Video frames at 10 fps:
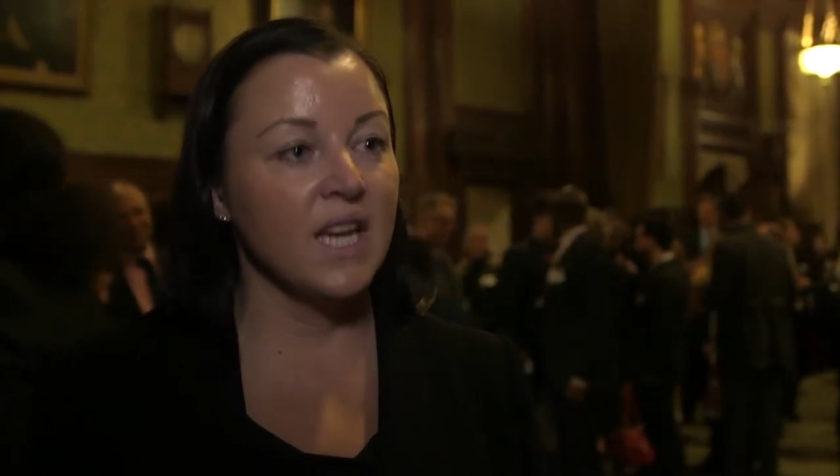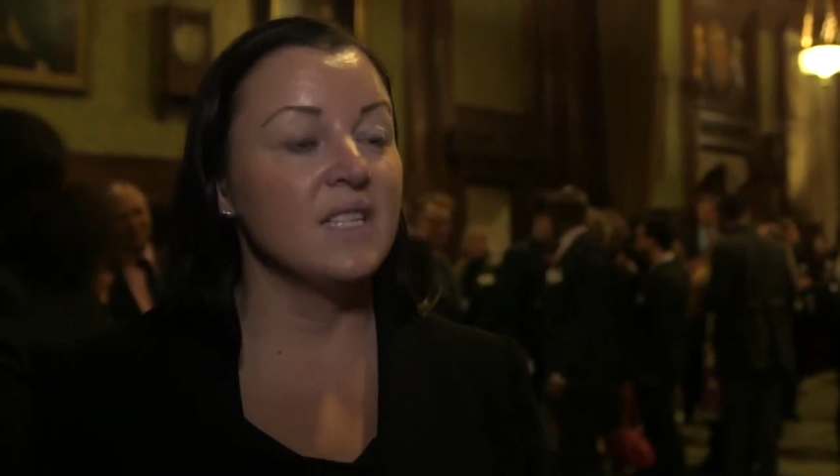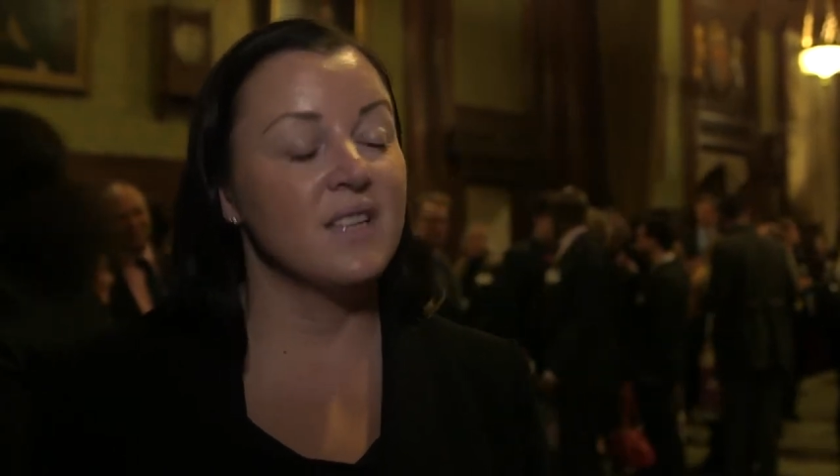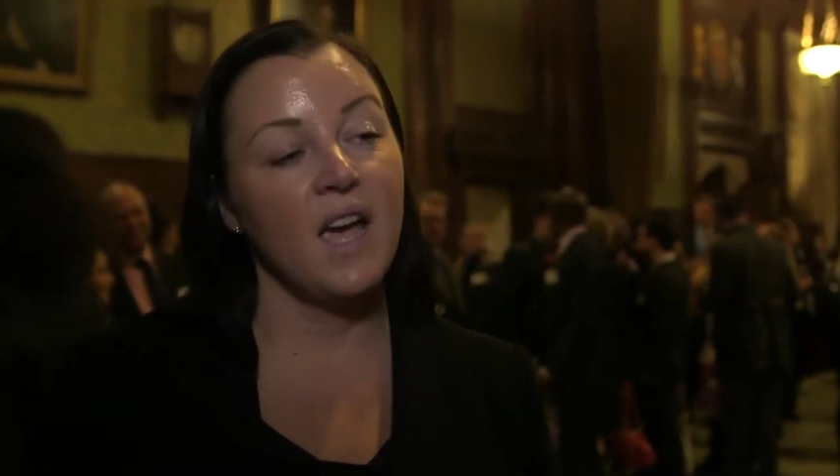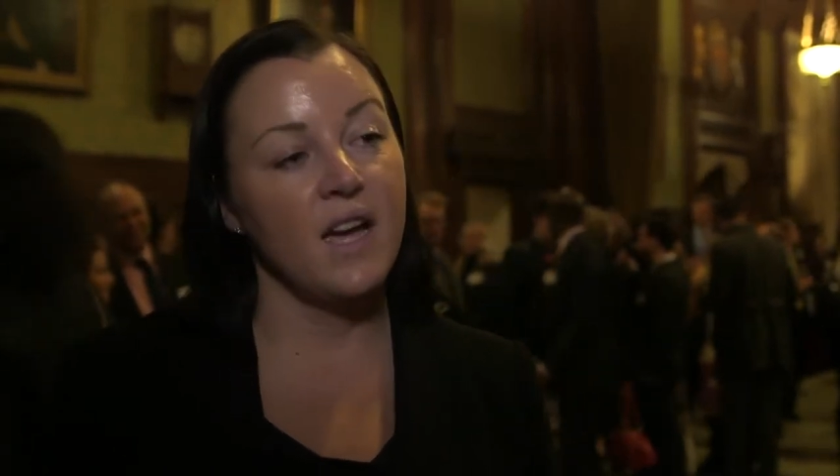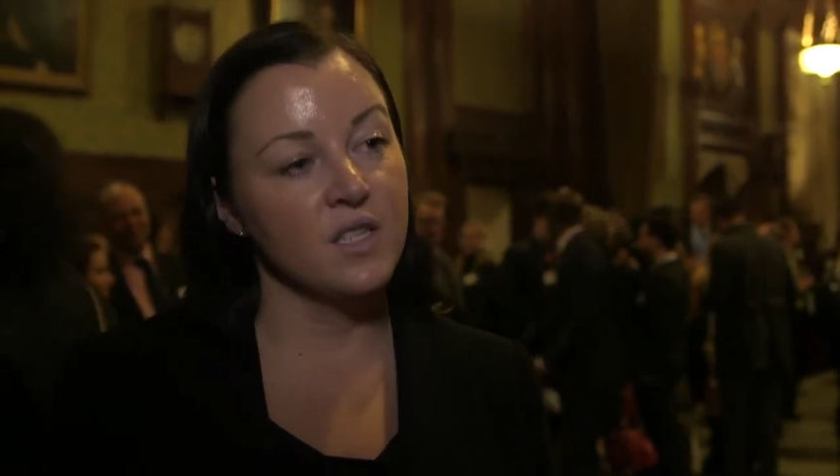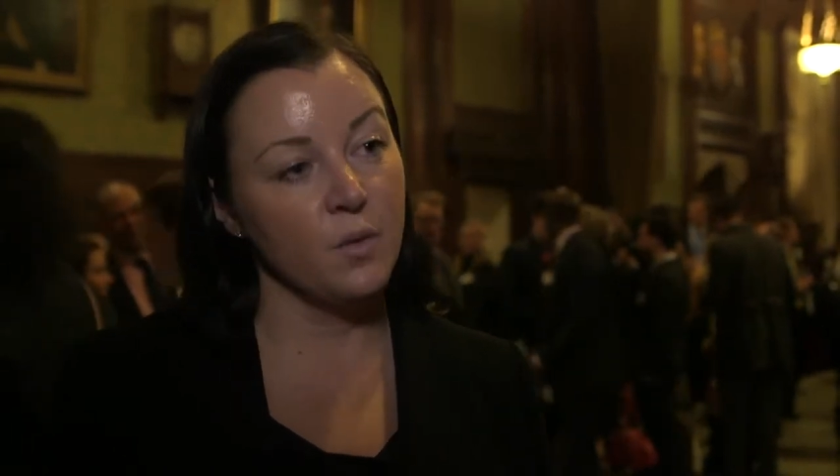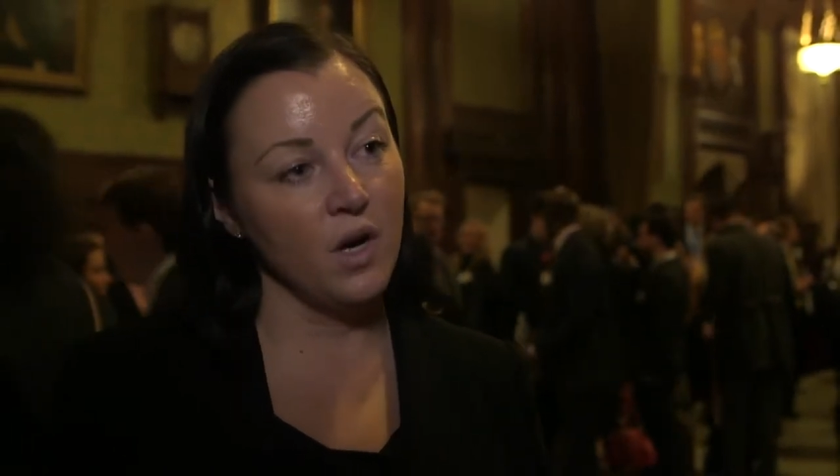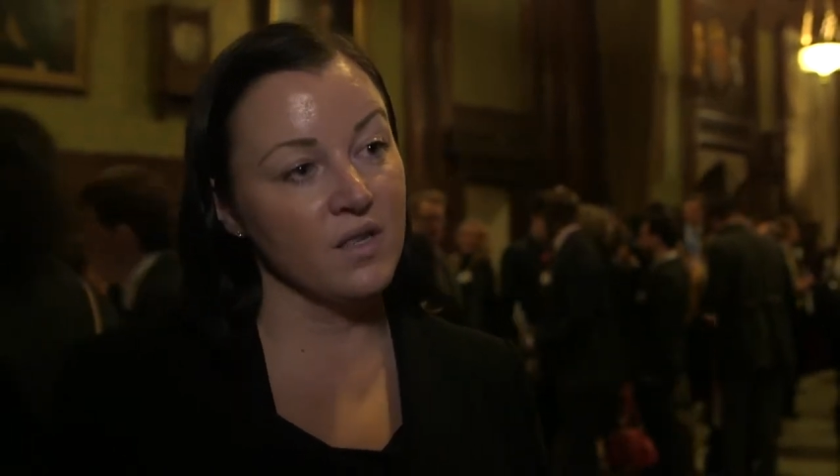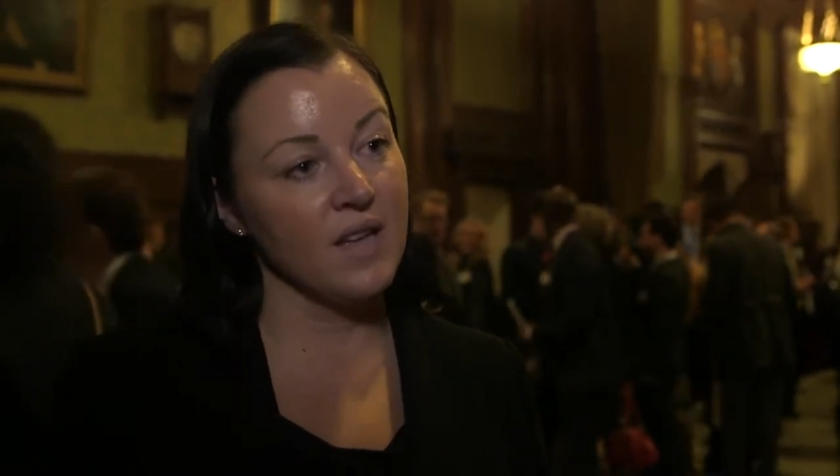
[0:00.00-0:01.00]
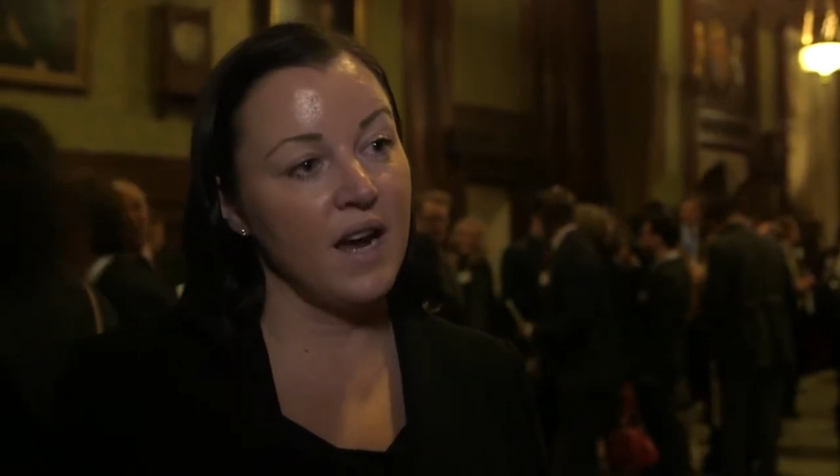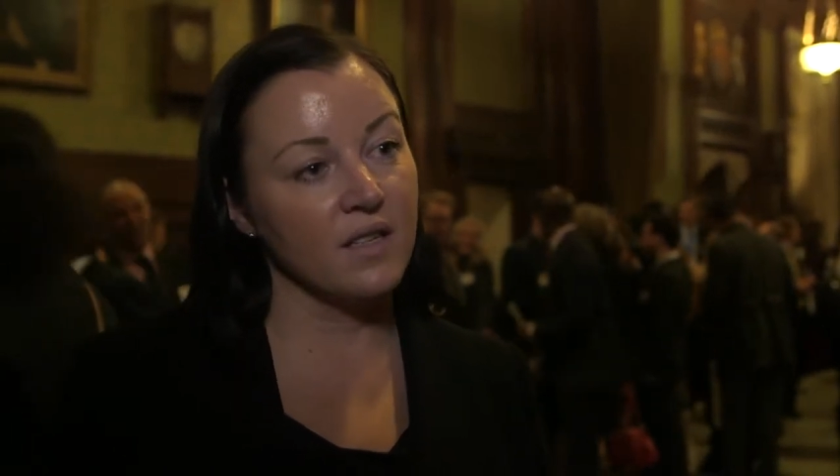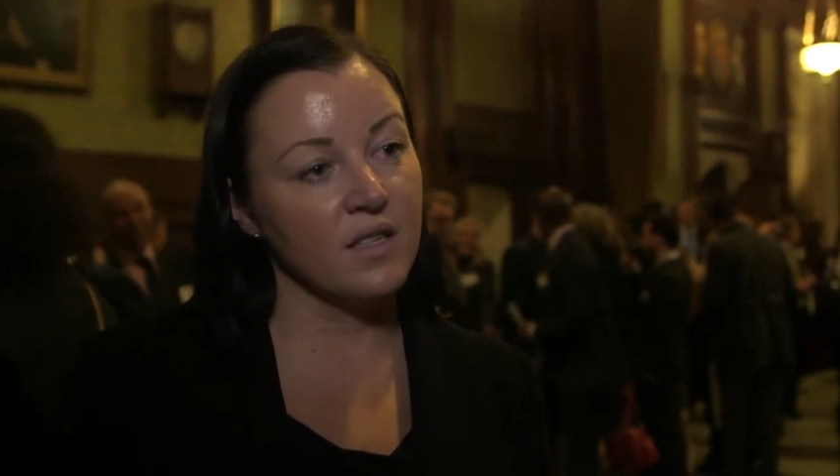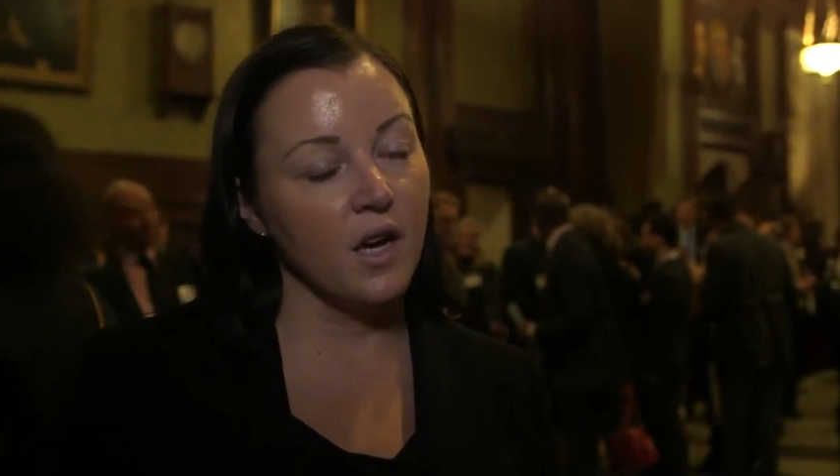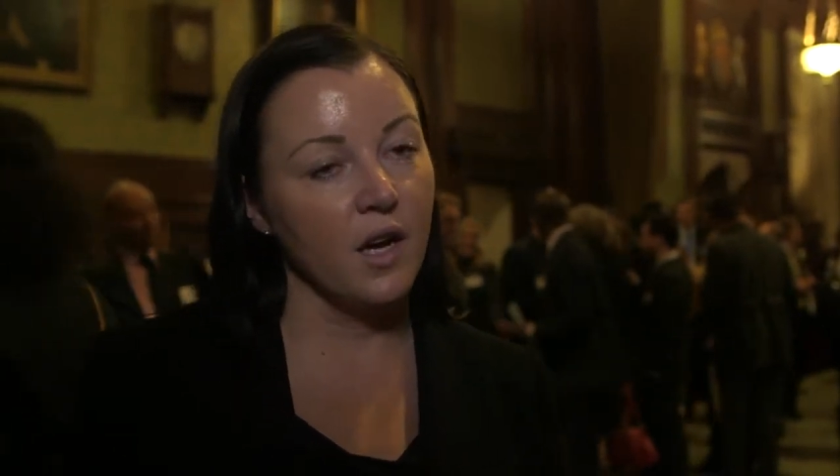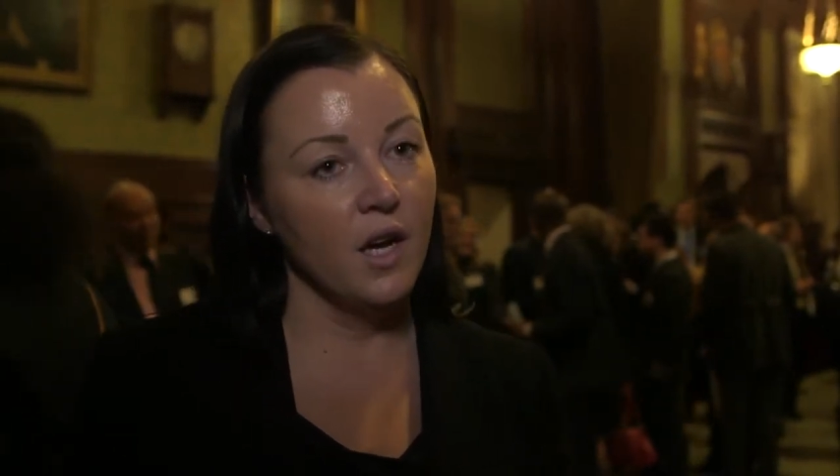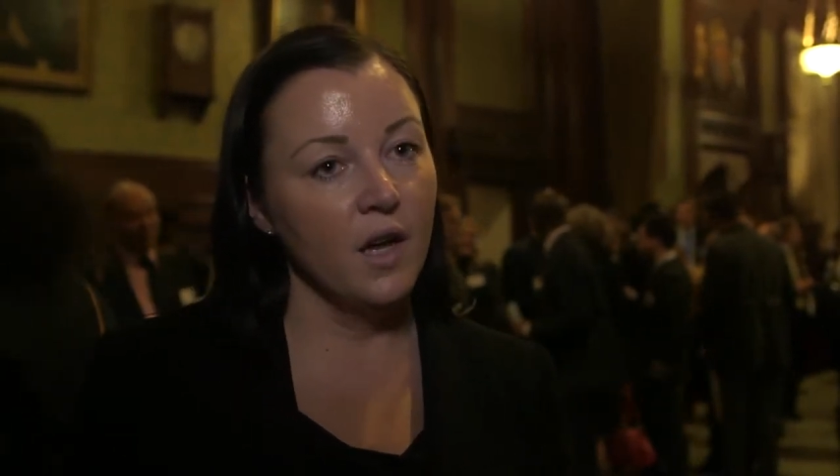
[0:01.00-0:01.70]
keen to get into our sector